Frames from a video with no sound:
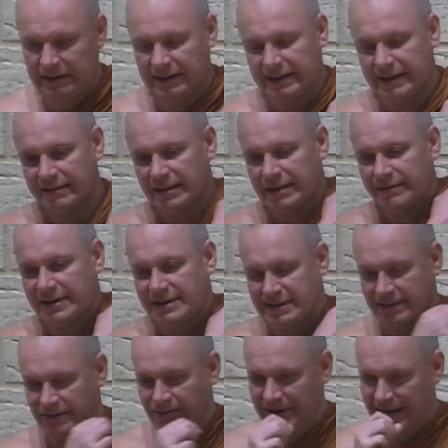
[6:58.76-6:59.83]
There
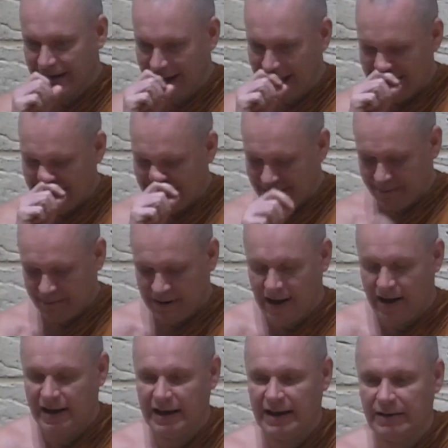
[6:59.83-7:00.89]
isn't really any,
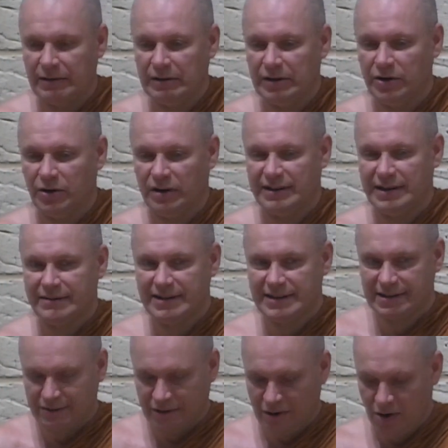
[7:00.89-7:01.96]
there
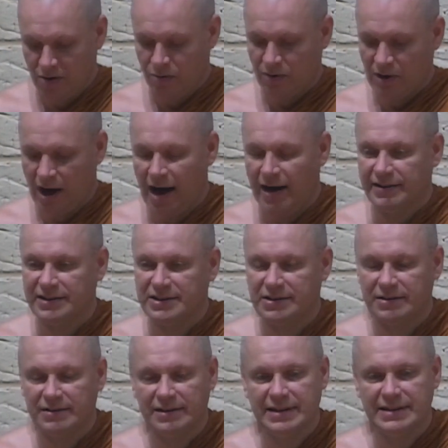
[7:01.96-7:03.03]
is no answer
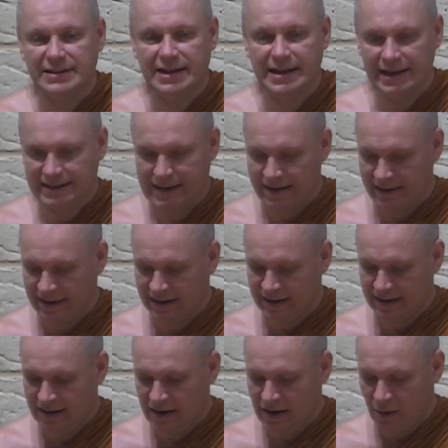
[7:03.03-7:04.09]
to these things. I think
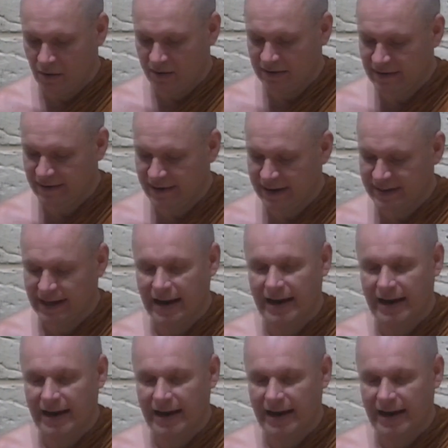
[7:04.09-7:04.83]
one of the things that